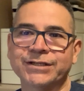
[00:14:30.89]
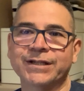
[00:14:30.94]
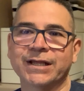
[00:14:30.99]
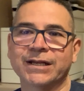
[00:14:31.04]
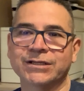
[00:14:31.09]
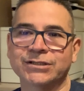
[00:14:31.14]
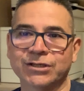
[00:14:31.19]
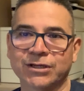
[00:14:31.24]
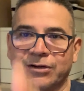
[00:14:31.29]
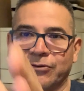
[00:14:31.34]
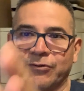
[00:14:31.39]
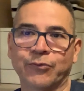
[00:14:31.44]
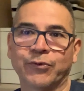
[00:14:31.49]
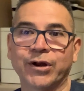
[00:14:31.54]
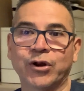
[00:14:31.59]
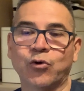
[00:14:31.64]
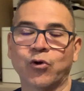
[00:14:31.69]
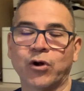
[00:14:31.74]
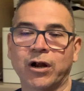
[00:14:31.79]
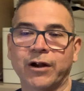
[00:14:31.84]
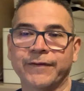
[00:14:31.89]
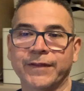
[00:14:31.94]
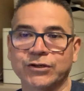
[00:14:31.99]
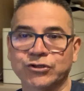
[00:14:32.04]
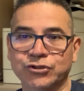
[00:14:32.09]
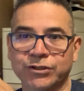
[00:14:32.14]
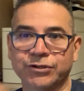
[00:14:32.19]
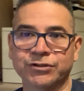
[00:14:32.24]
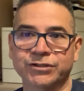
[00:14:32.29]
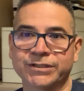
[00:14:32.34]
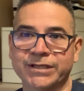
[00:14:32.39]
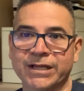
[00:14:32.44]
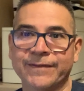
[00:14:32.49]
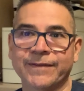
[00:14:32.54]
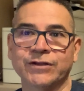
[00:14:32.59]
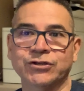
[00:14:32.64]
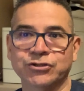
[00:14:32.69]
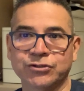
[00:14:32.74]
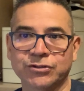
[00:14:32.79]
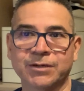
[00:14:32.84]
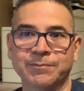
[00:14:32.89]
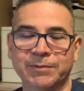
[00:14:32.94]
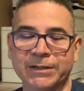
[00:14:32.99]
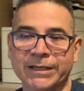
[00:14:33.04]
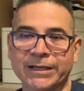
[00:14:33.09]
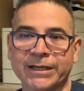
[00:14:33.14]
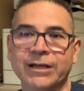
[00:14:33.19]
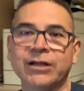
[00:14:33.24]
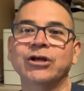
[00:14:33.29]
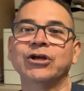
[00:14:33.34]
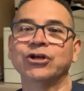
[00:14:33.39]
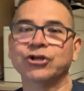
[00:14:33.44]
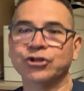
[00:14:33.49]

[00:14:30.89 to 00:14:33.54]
that is going to require that you understand that you completed